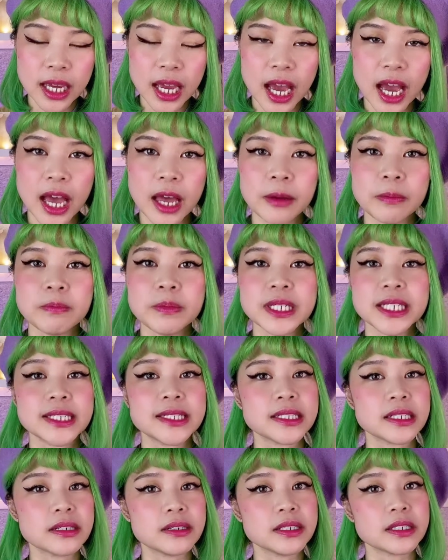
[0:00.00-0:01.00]
and be
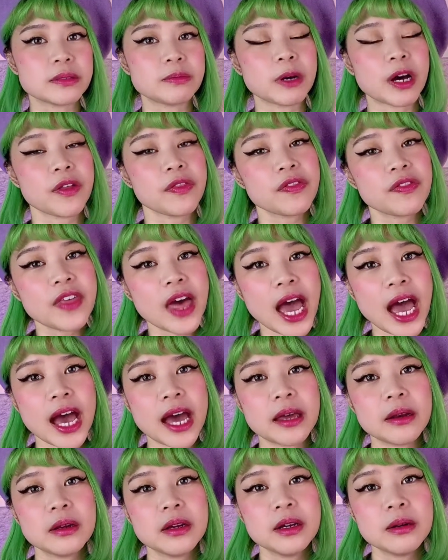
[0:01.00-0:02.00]
serious about
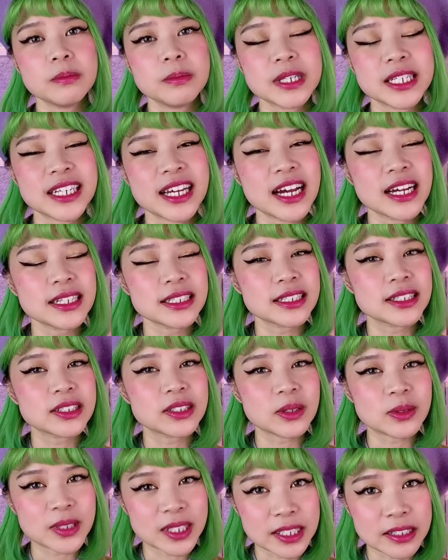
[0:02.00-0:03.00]
that, but not
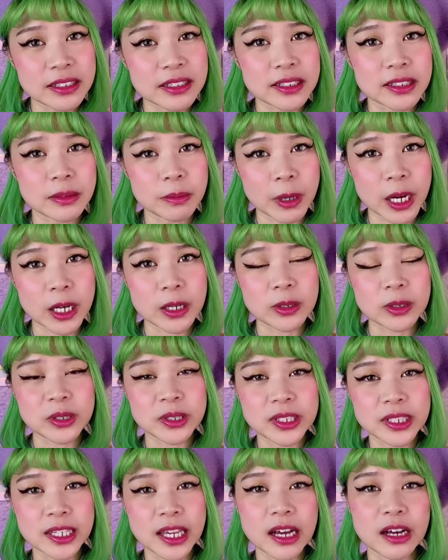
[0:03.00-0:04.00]
so serious about
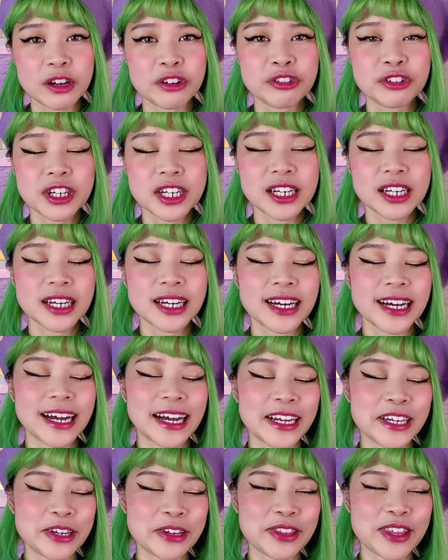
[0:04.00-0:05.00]
yourself.
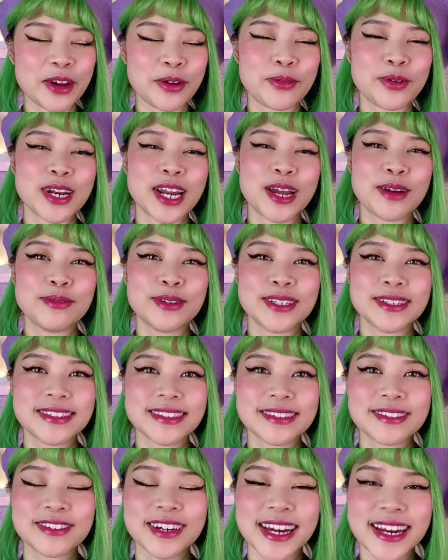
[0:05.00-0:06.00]
I know that when I was
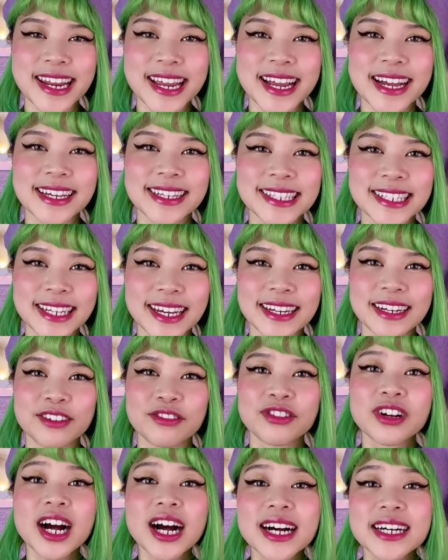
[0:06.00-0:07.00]
creating a ton of
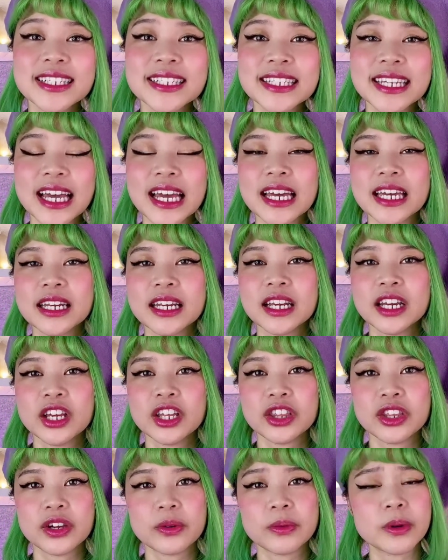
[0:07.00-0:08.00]
content,
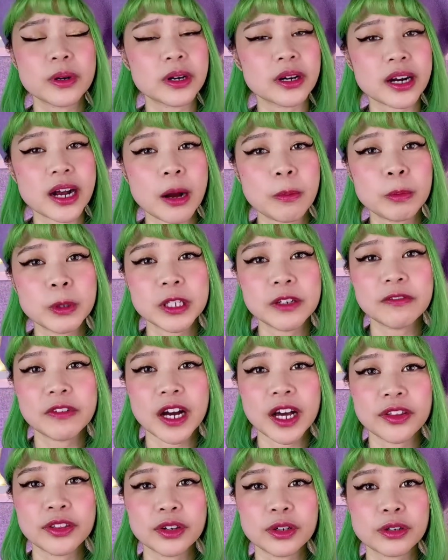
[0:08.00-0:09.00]
there were a couple of
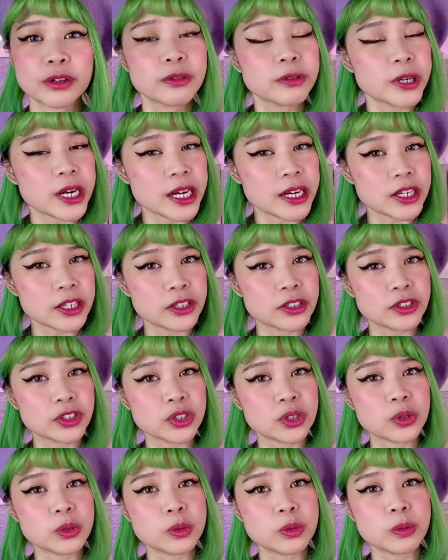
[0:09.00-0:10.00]
other creators
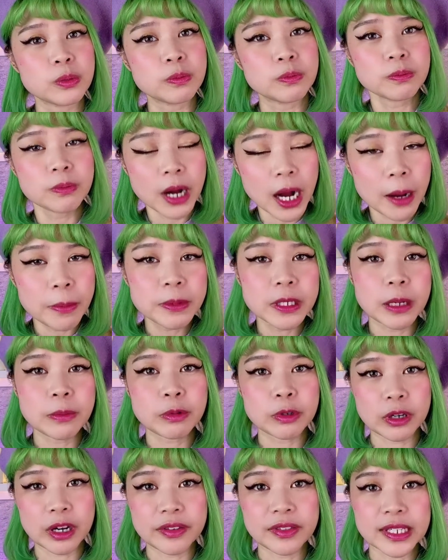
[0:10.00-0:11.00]
who popped up
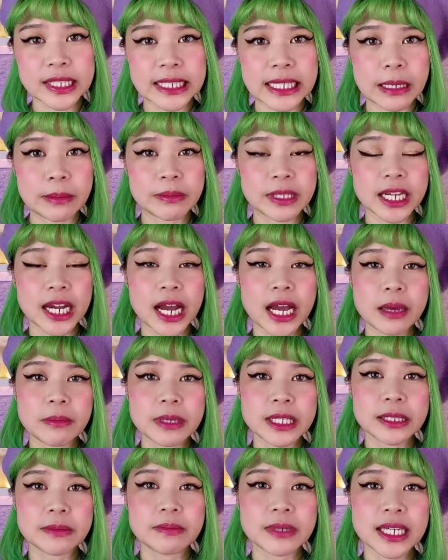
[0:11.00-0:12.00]
around the same time
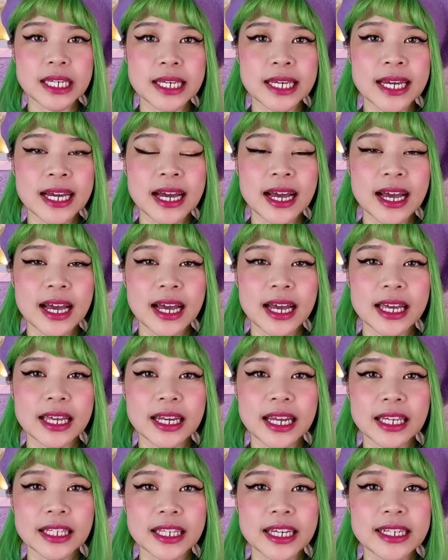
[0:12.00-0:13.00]
as me, and
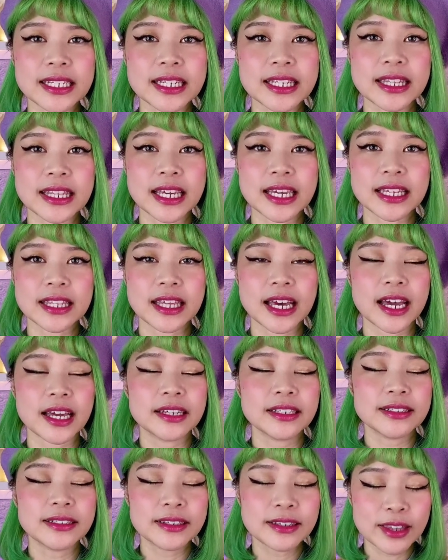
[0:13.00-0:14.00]
I like to think that
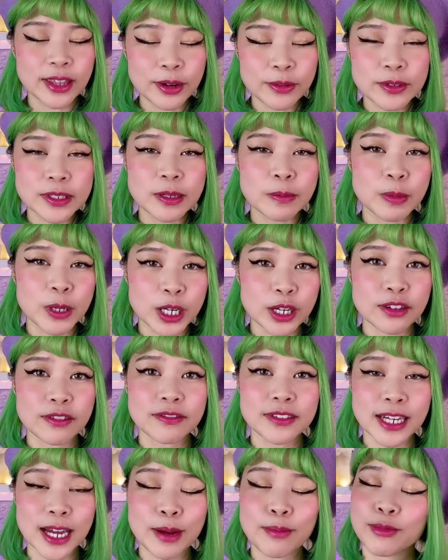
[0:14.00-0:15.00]
there was a period of
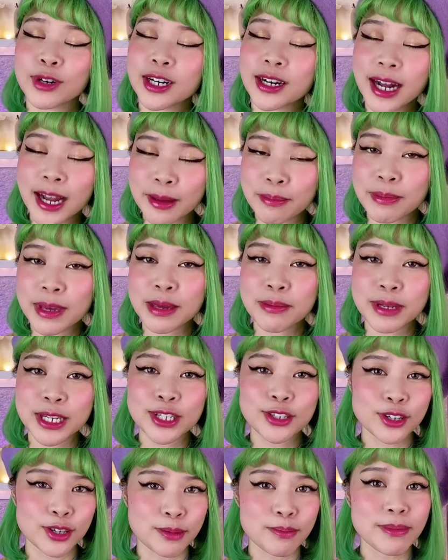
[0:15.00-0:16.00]
time where I maybe
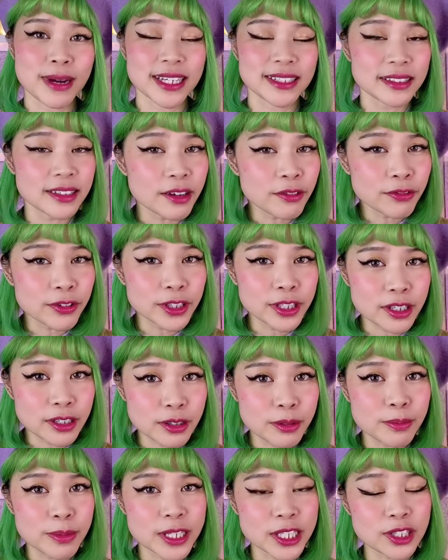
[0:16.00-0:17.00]
took myself a little
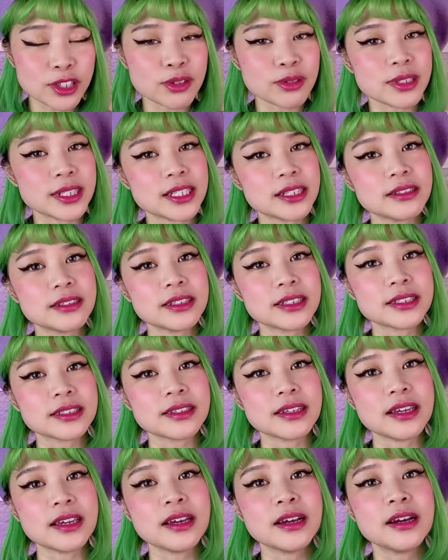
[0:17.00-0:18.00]
bit too
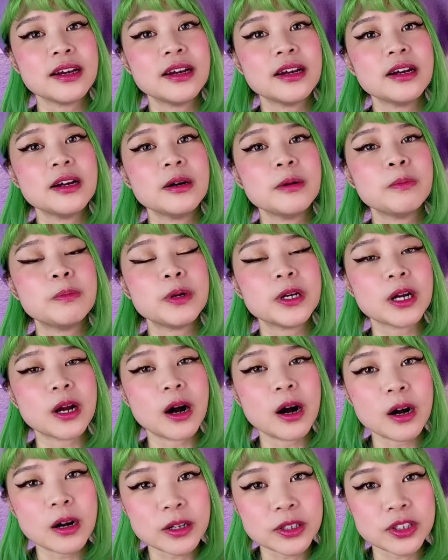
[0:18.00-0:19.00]
seriously, but
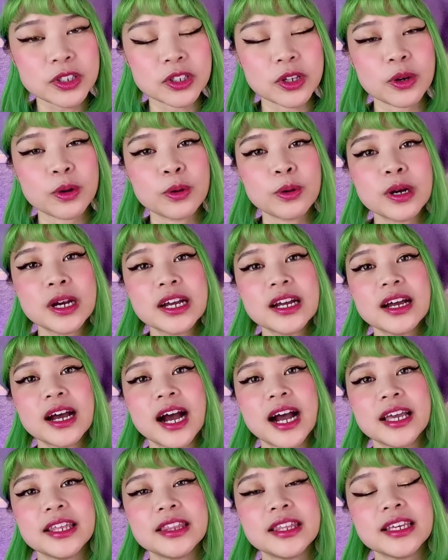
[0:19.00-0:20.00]
also
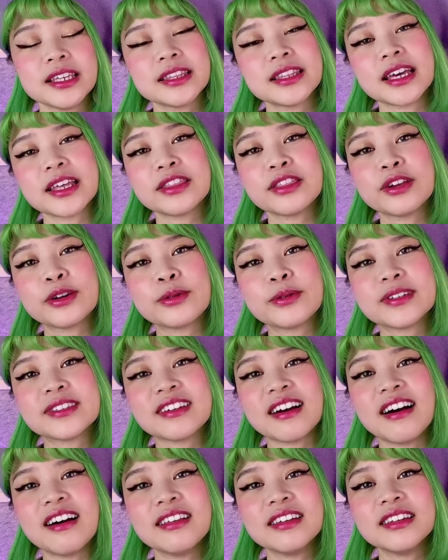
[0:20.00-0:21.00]
I think that there was
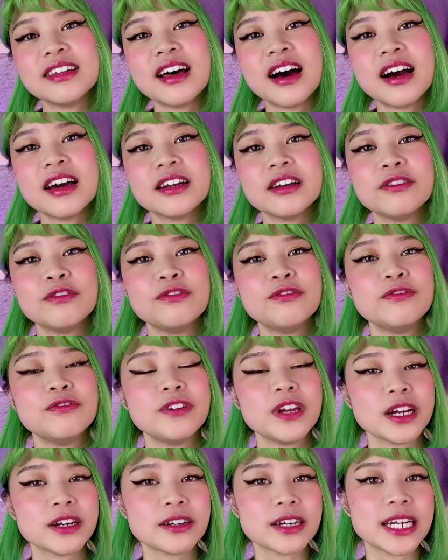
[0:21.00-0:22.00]
a lot of
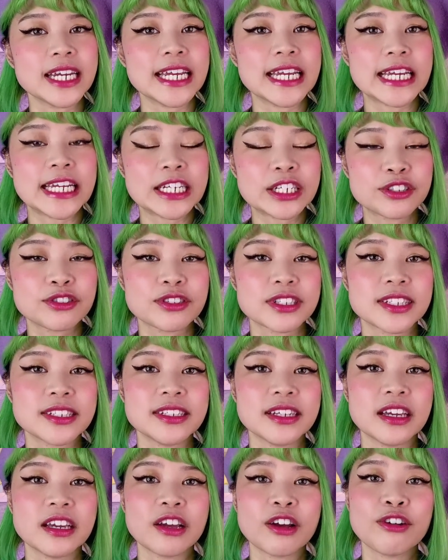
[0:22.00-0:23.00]
very
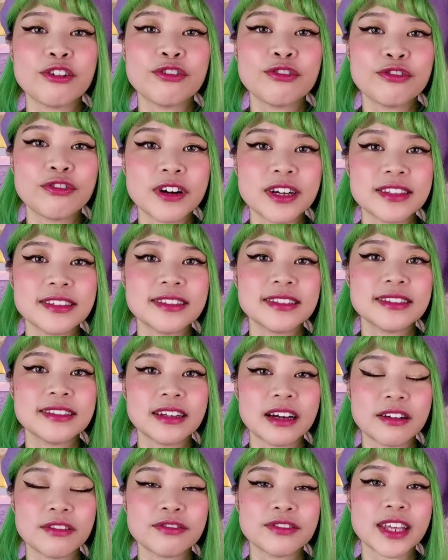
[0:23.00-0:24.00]
interesting, fun
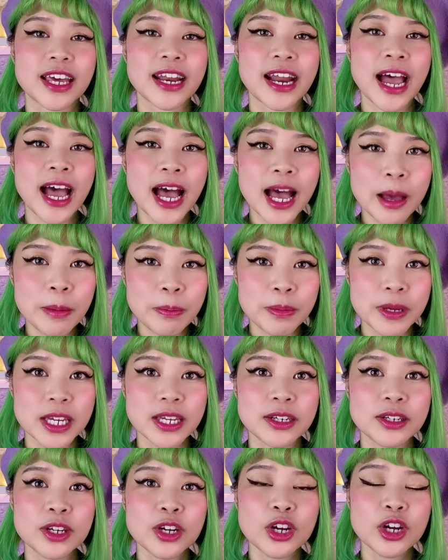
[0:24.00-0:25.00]
stuff that
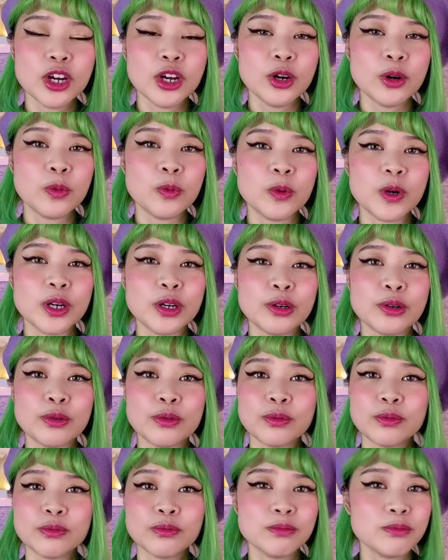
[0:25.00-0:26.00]
happened when
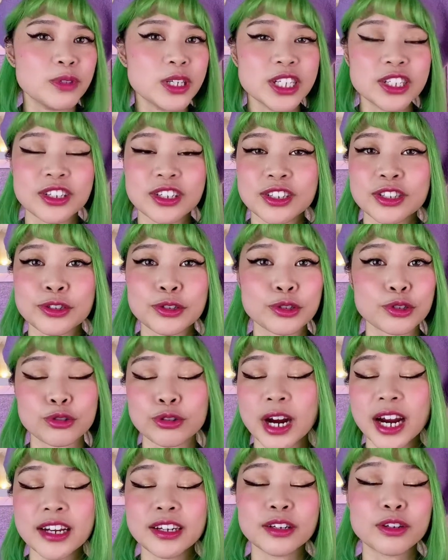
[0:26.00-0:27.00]
we just
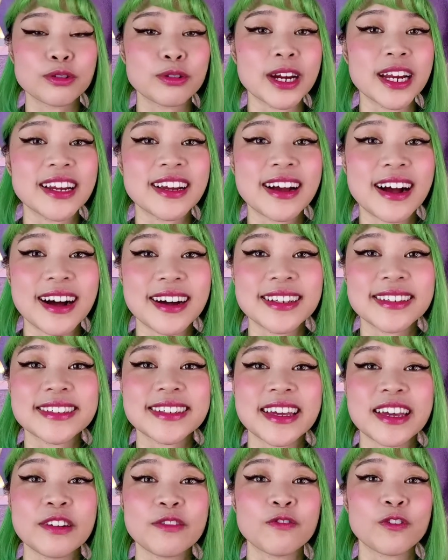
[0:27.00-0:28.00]
tried to create
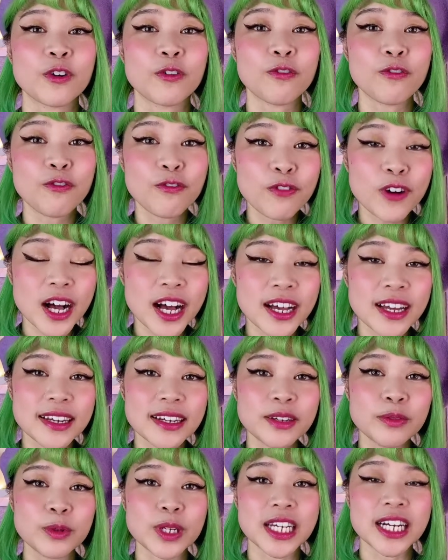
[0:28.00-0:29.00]
content for
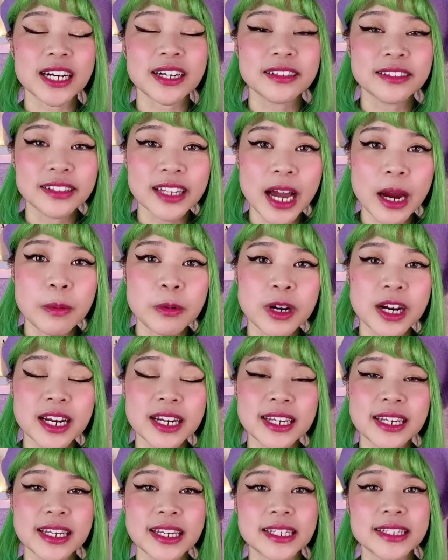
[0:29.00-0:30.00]
fun. We
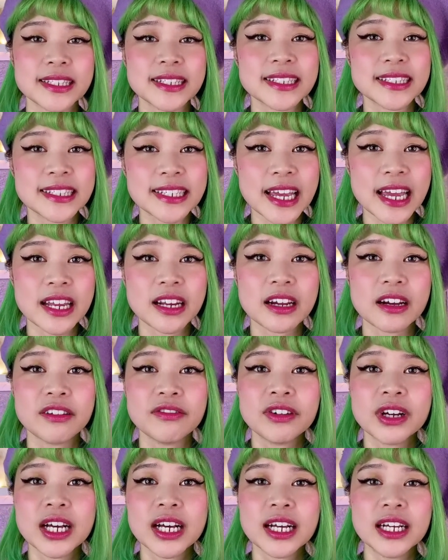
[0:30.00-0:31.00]
collaborated instead of
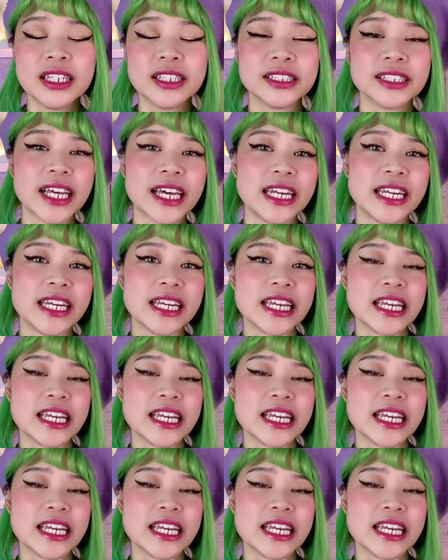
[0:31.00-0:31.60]
letting